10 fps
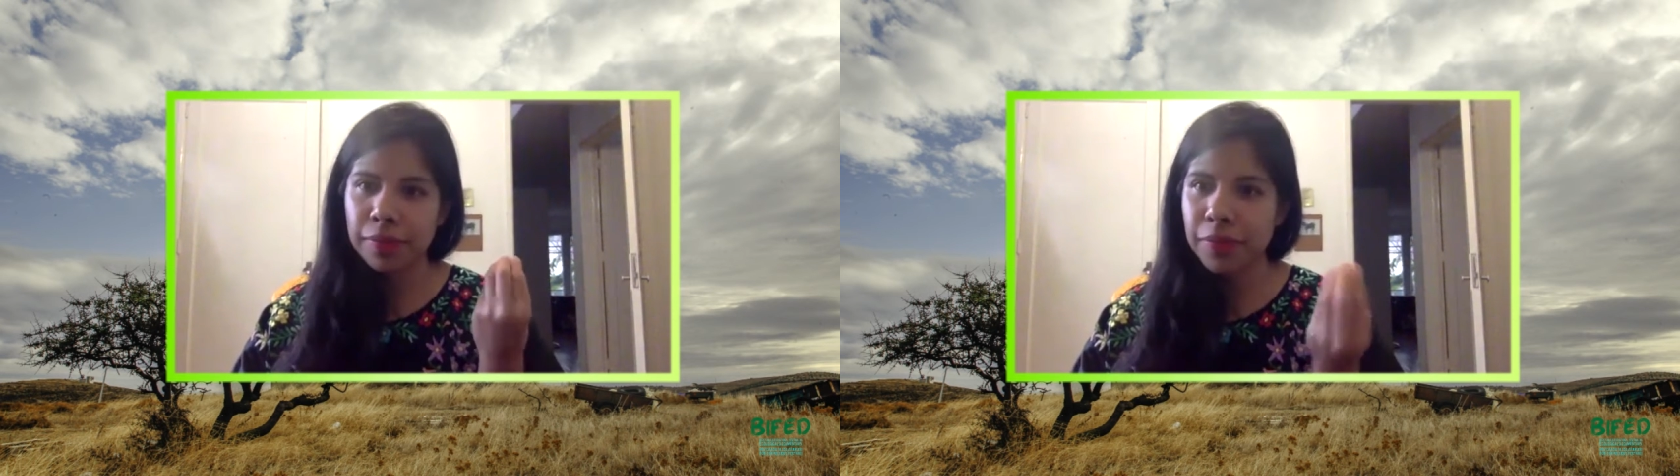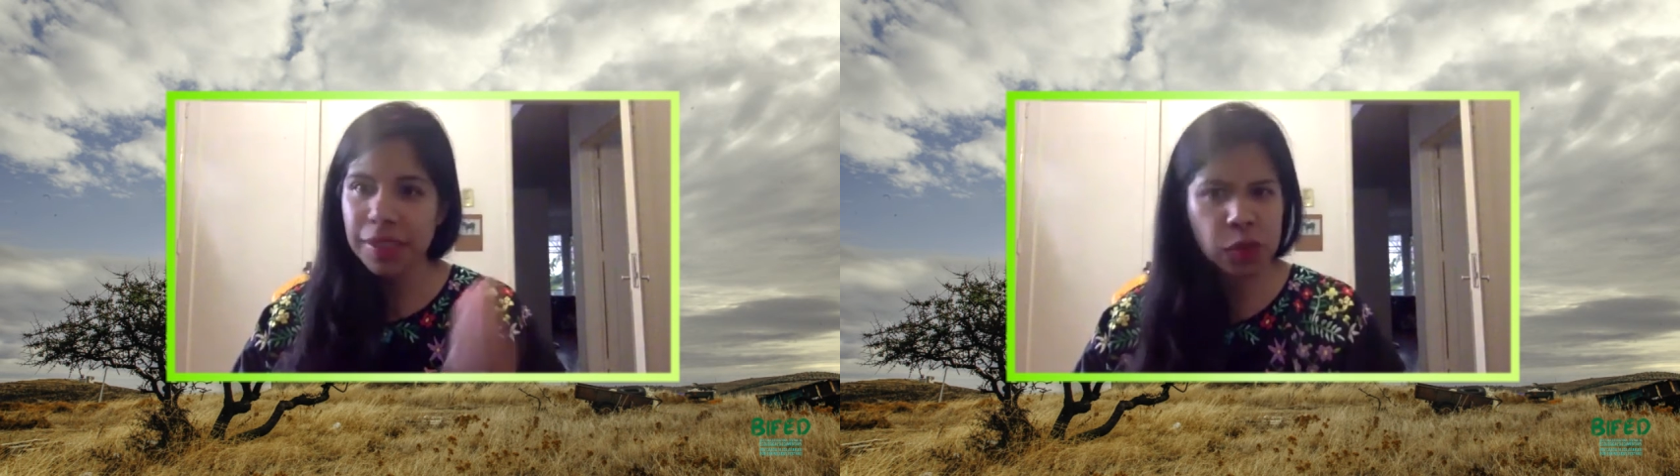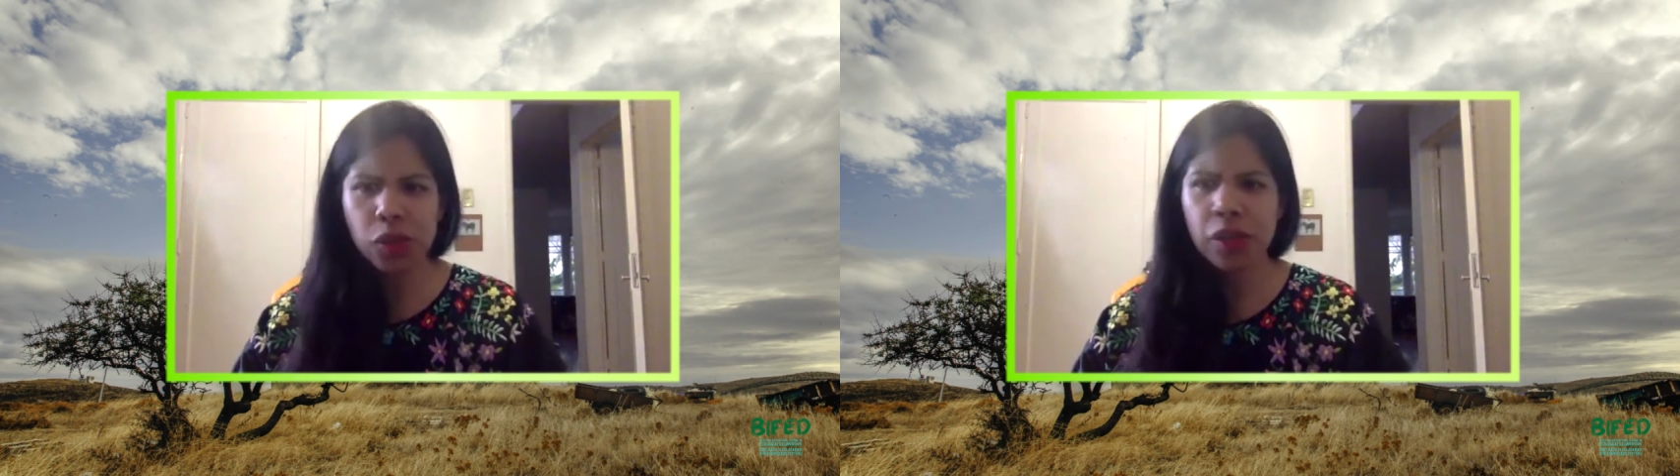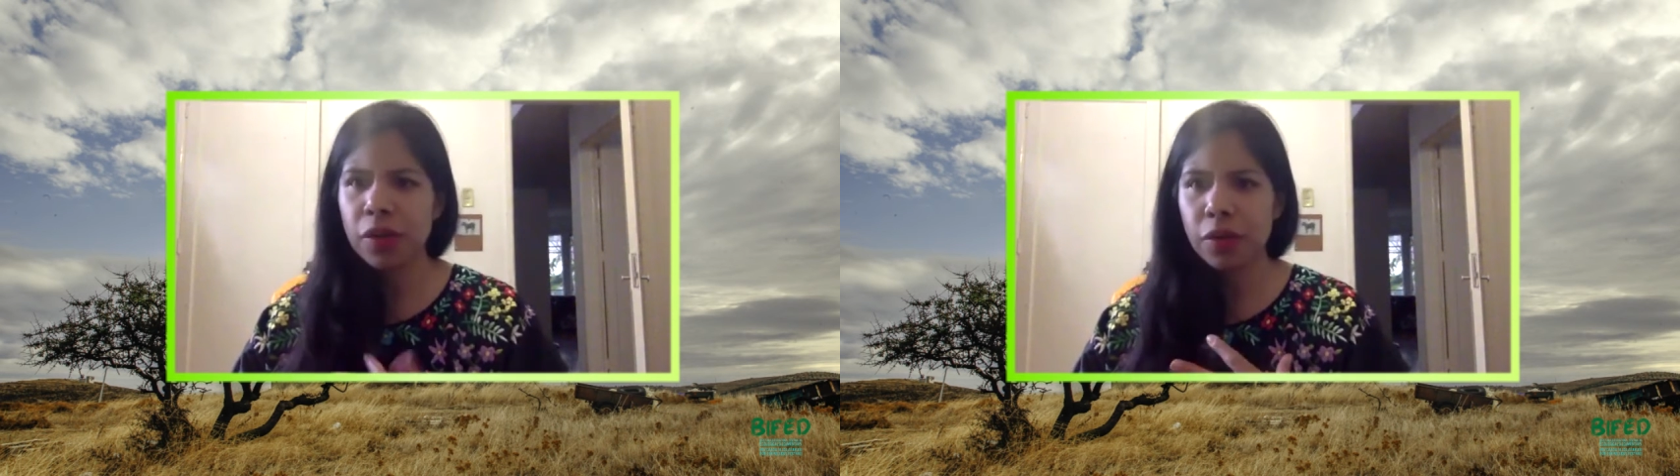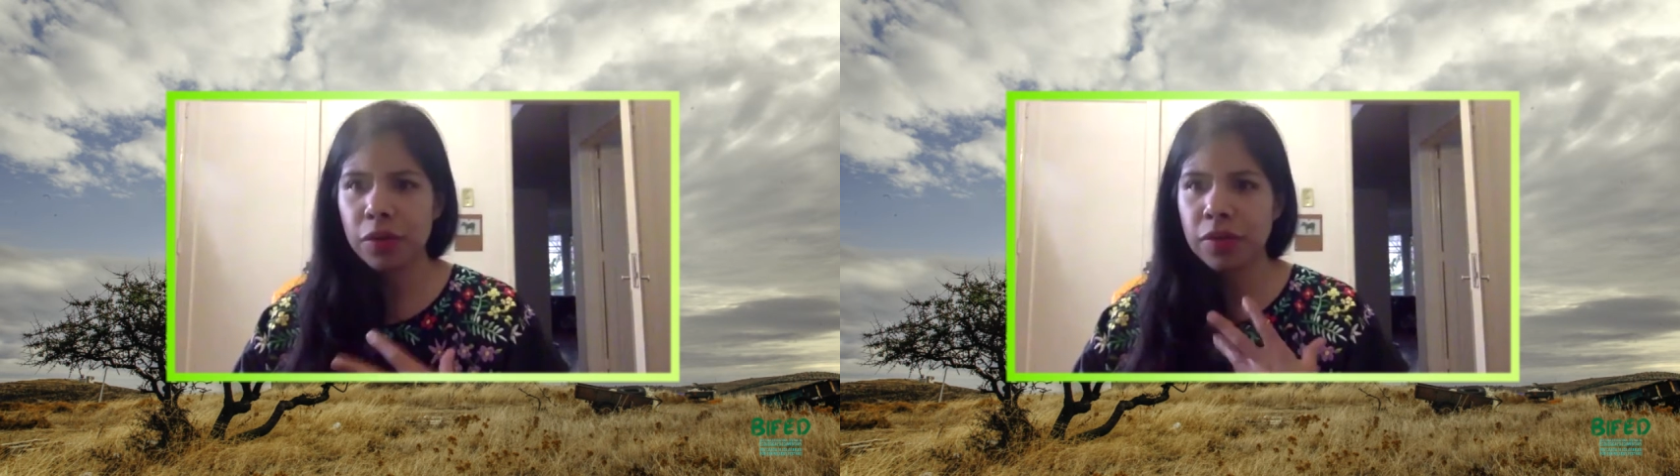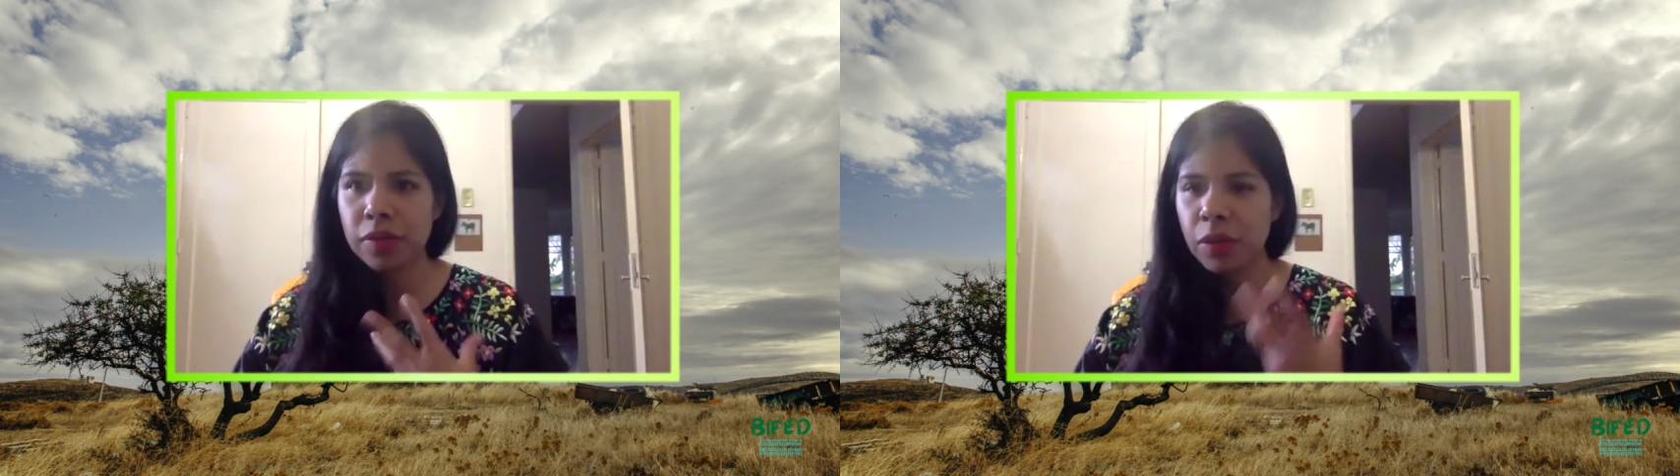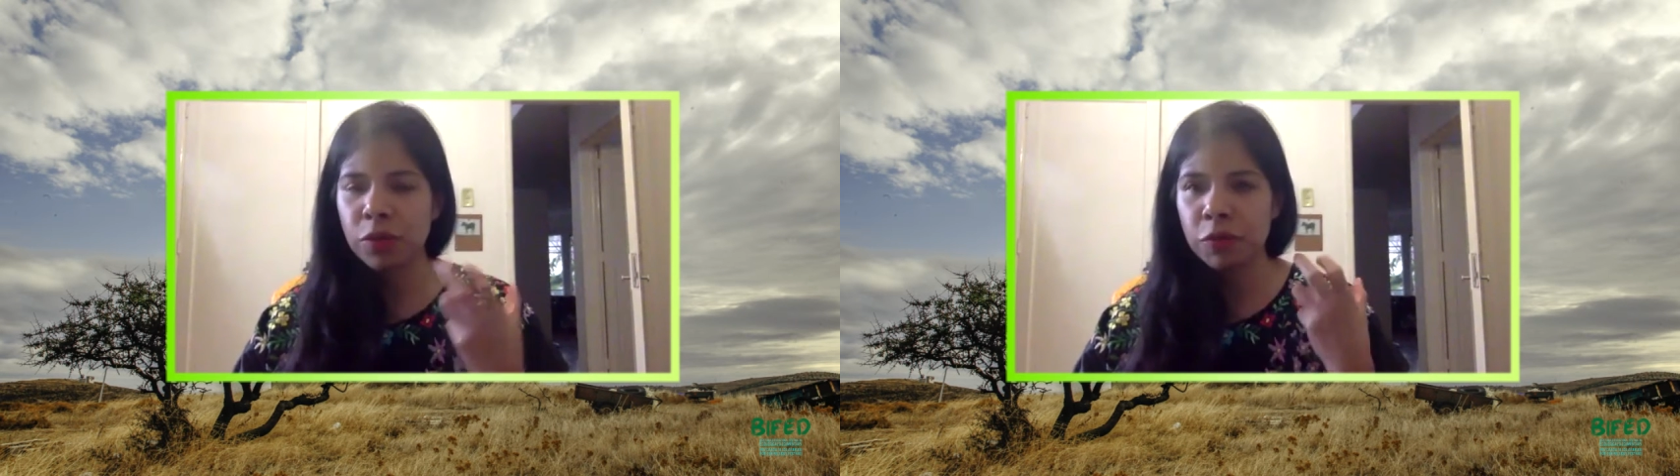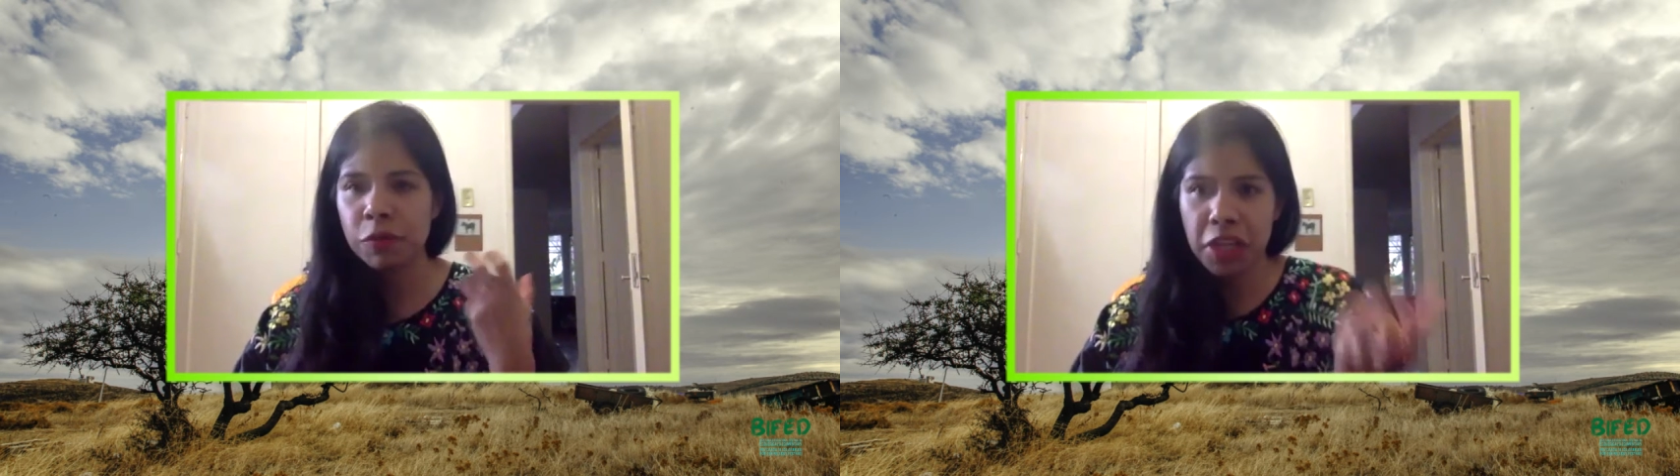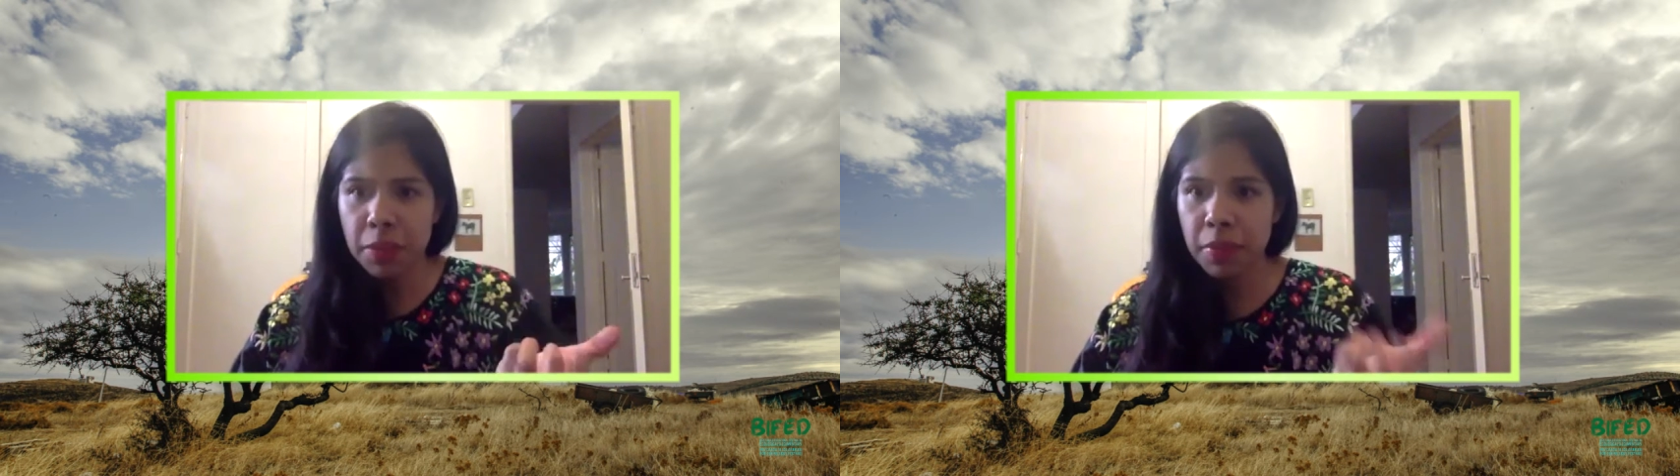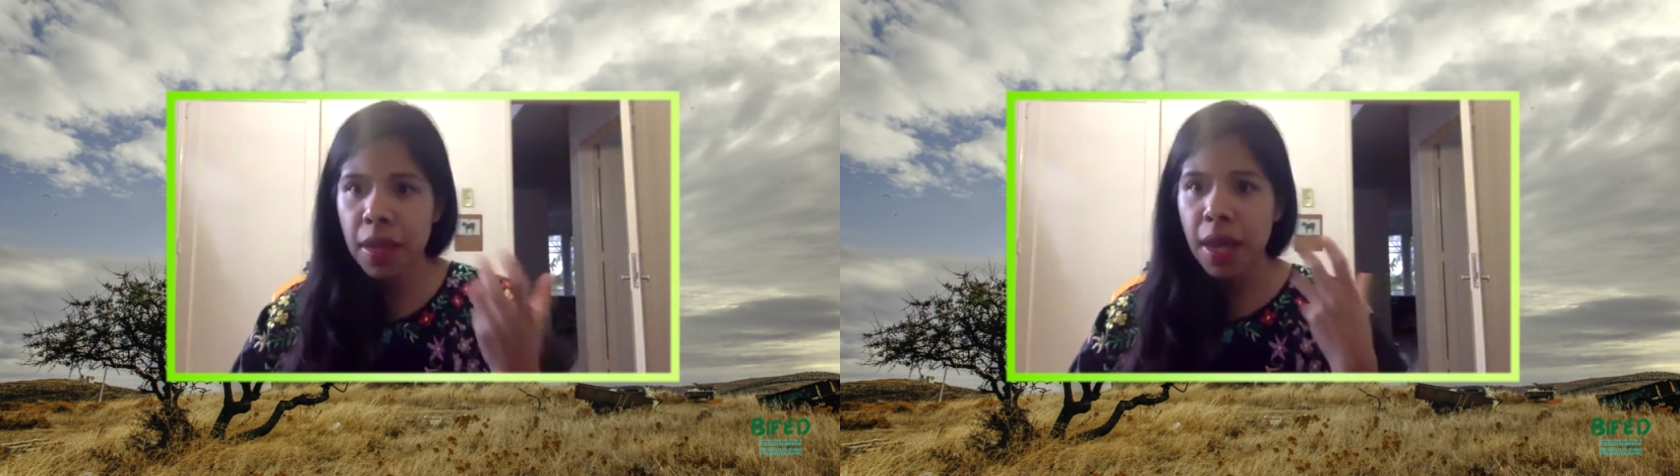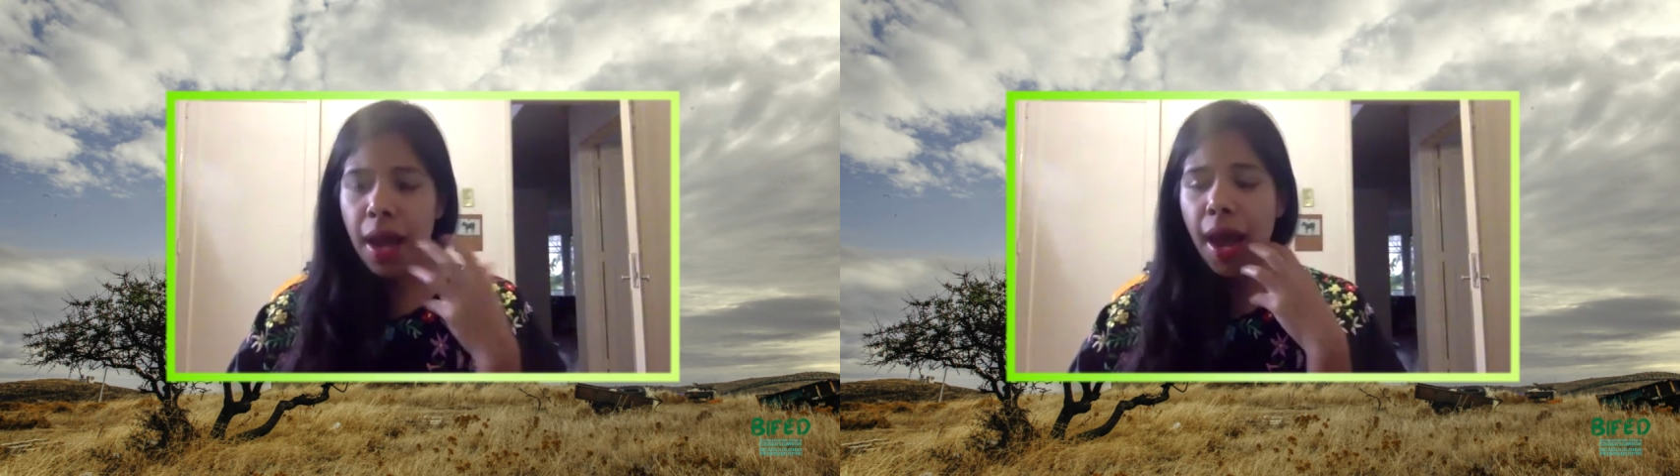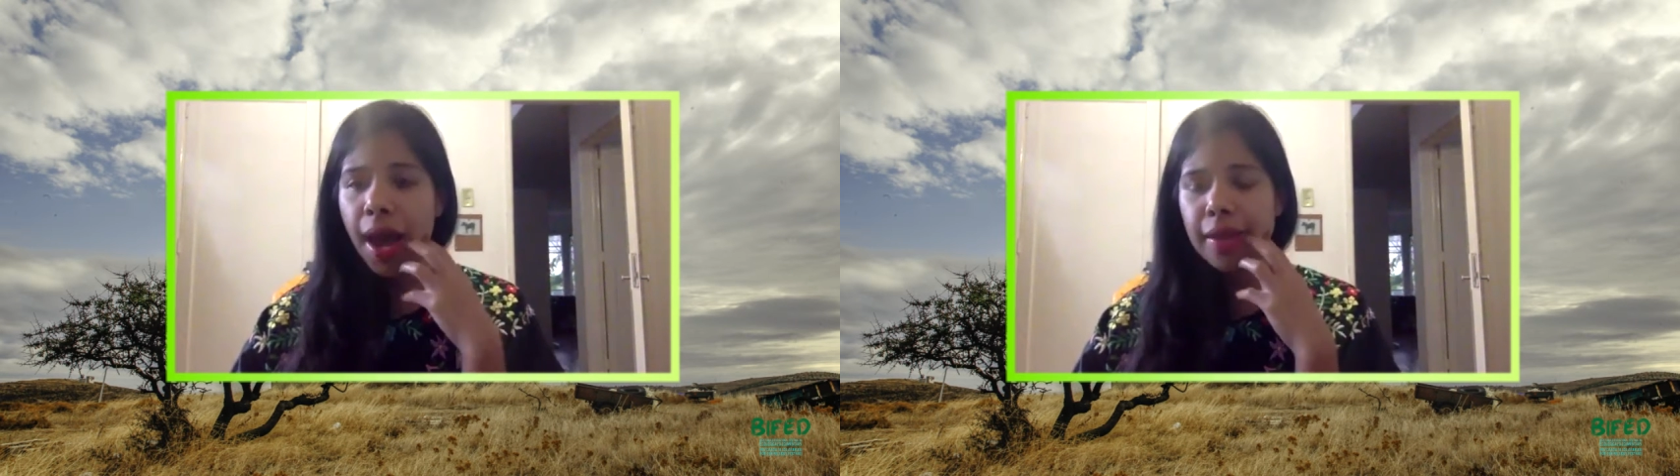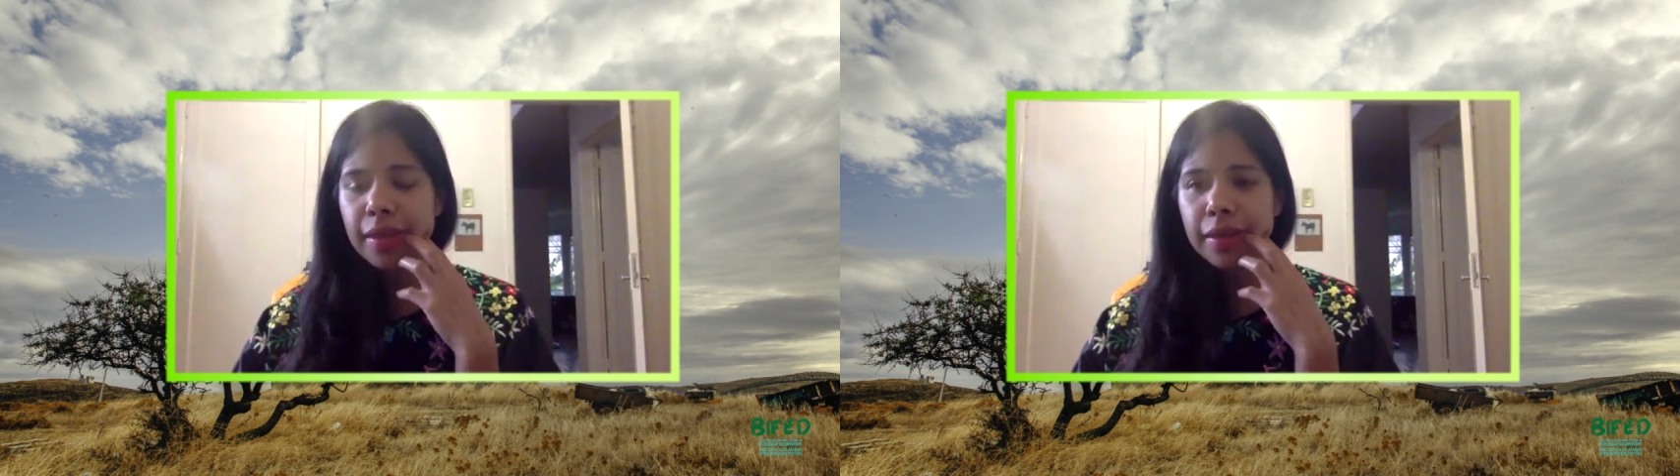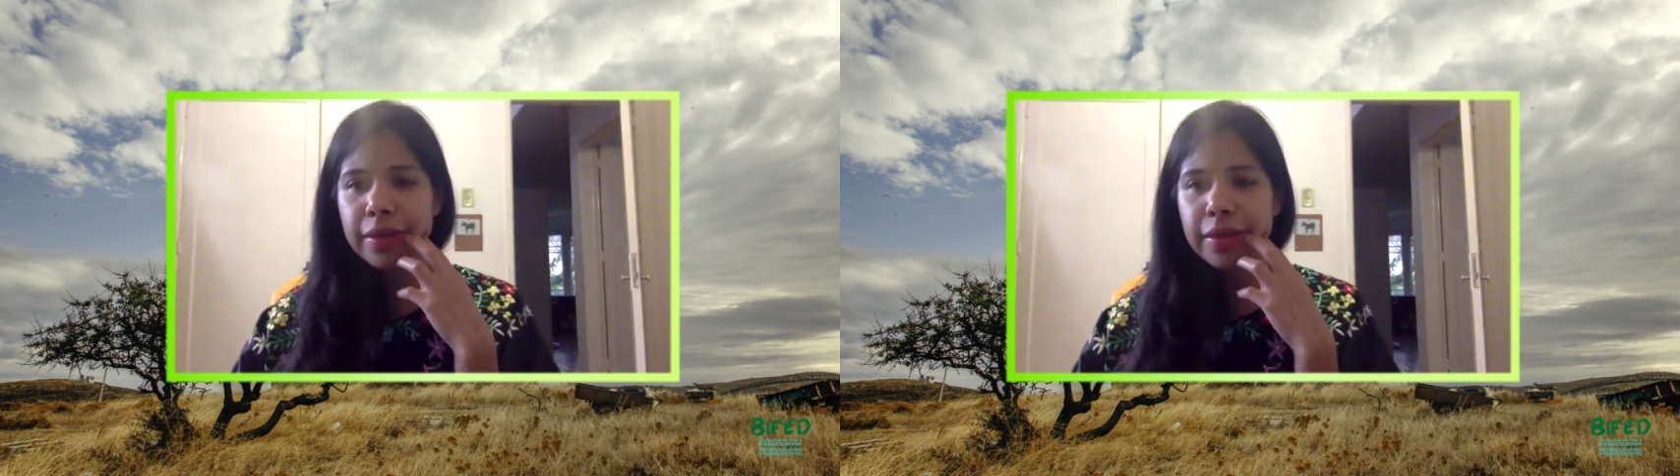this year on film. And